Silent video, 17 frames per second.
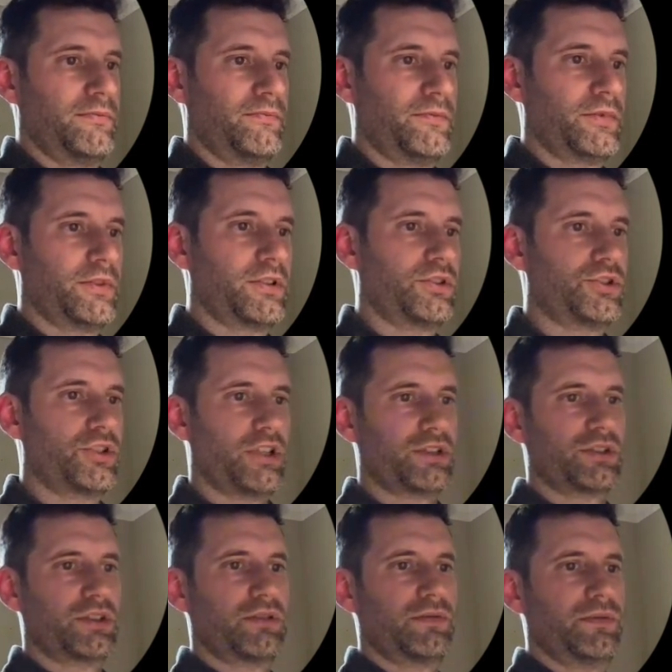kind of
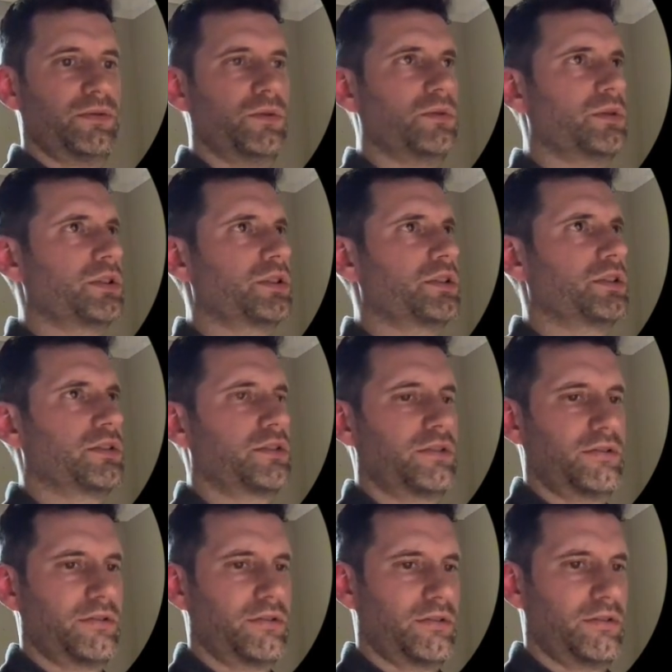jutting forward
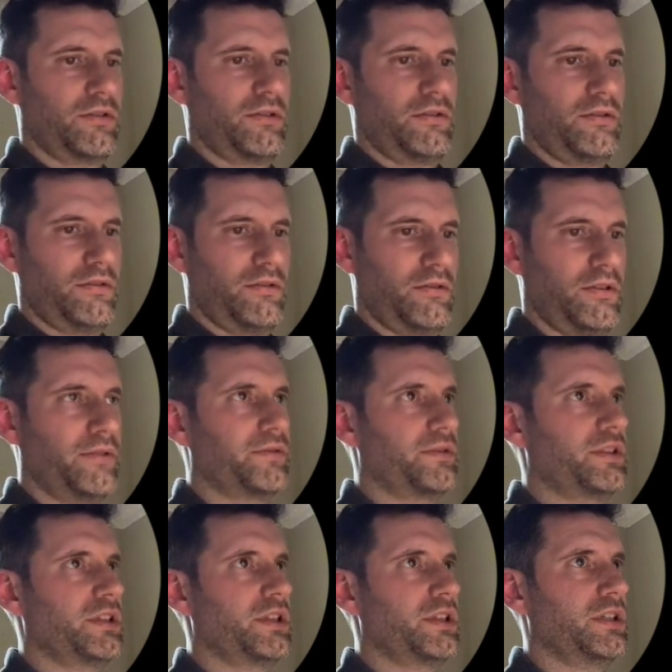of
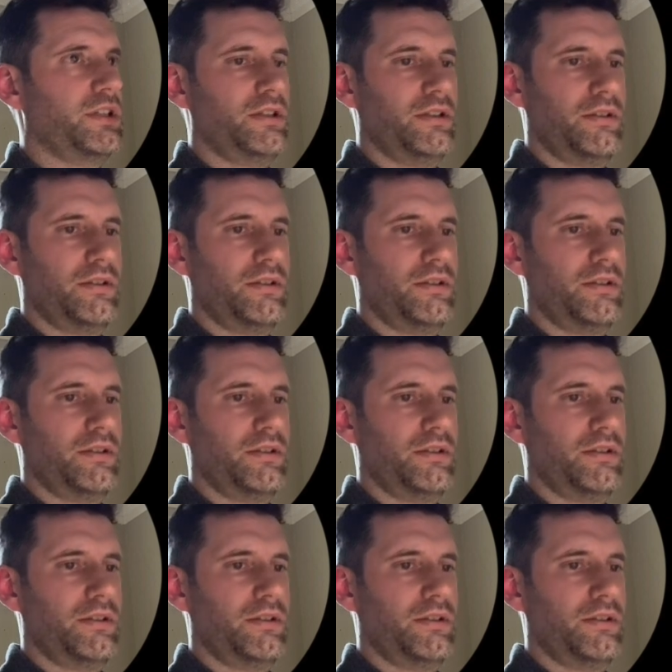the